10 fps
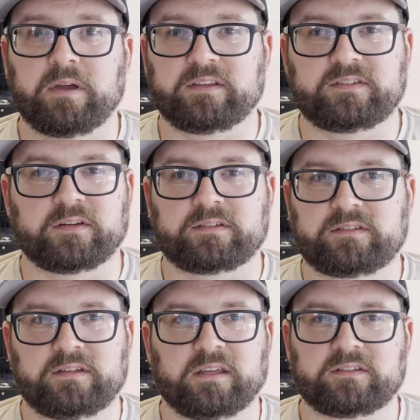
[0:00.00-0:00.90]

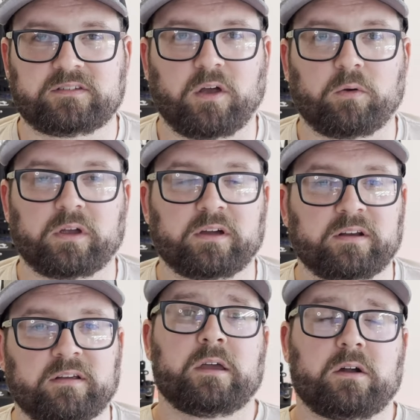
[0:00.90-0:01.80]
It's so
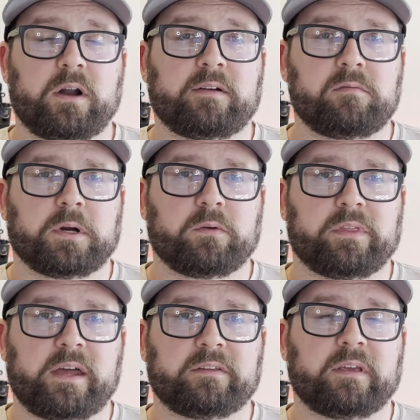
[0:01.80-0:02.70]
good. All right, everybody,
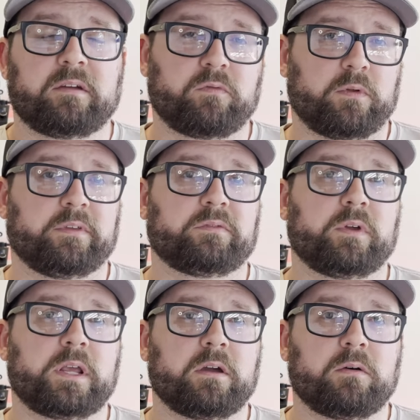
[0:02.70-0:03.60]
well, that is it for this
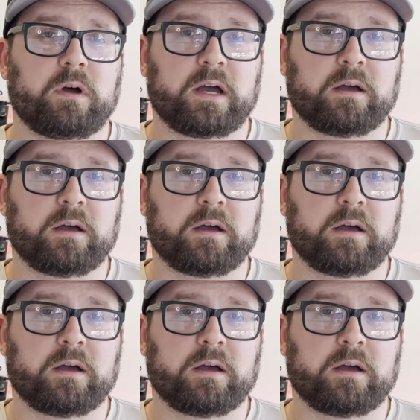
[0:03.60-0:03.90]
video.